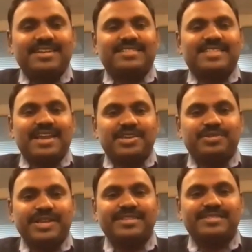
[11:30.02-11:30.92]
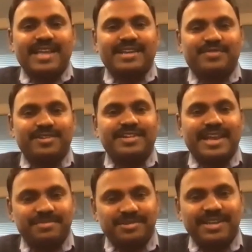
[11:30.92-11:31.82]
Thank you, Rick. Thanks for your
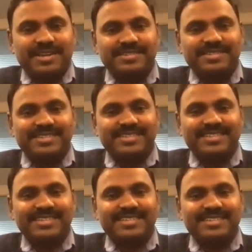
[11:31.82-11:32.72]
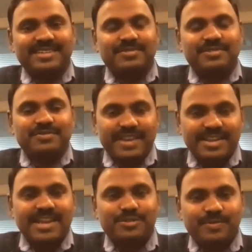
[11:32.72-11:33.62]
time today. It was very
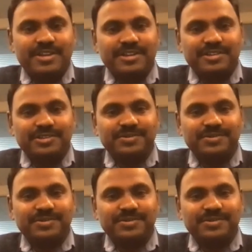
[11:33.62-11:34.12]
nice speaking to you.